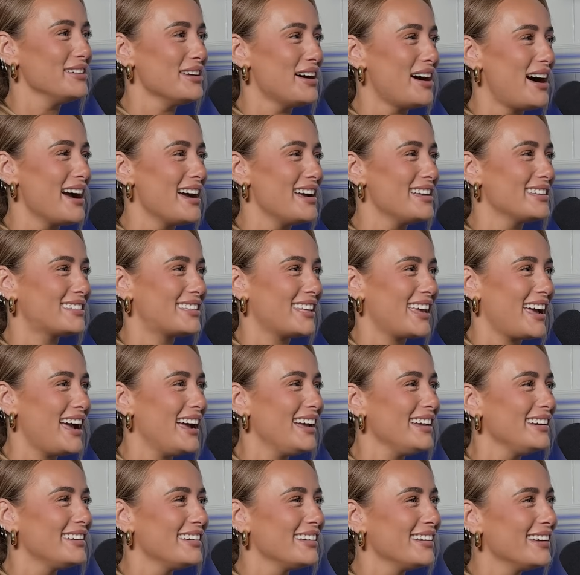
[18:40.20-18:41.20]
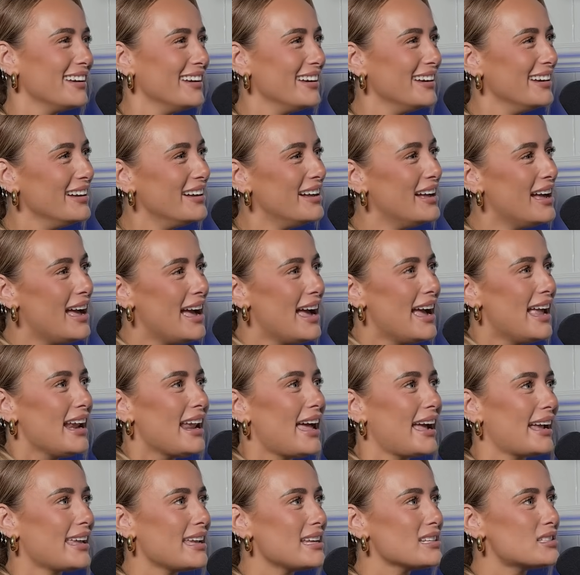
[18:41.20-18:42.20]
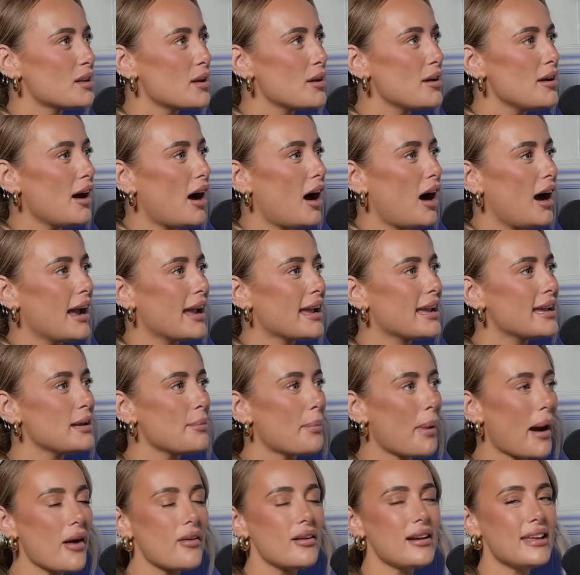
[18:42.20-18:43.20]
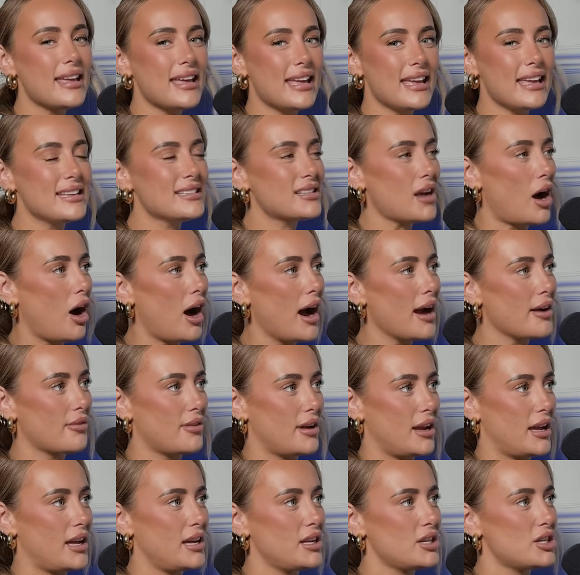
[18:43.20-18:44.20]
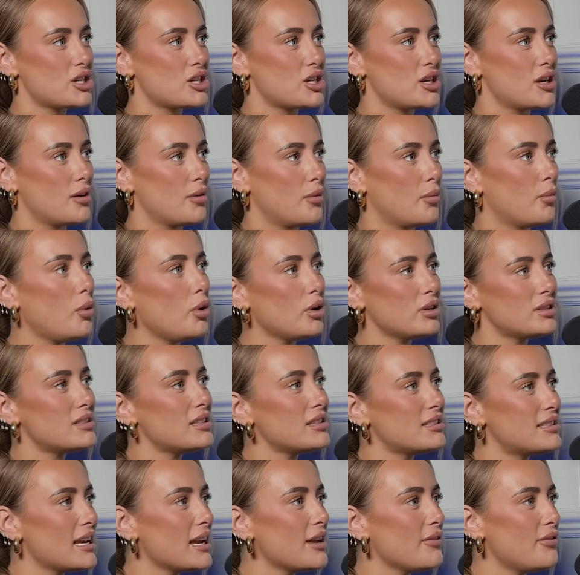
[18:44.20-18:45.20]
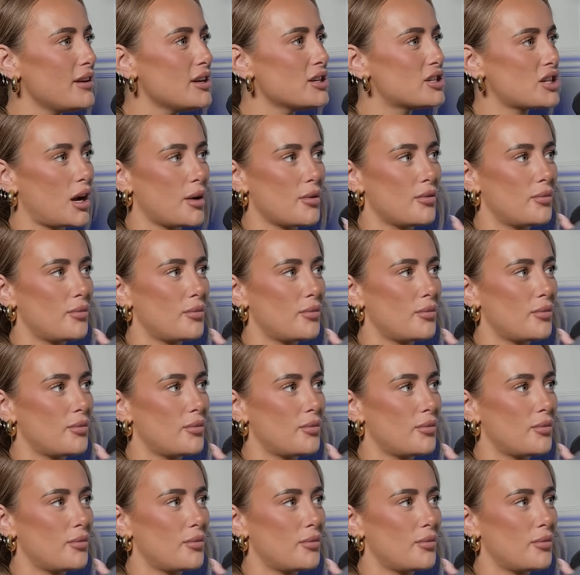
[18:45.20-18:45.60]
I said. Like apparently he's Irish. What's the TV show?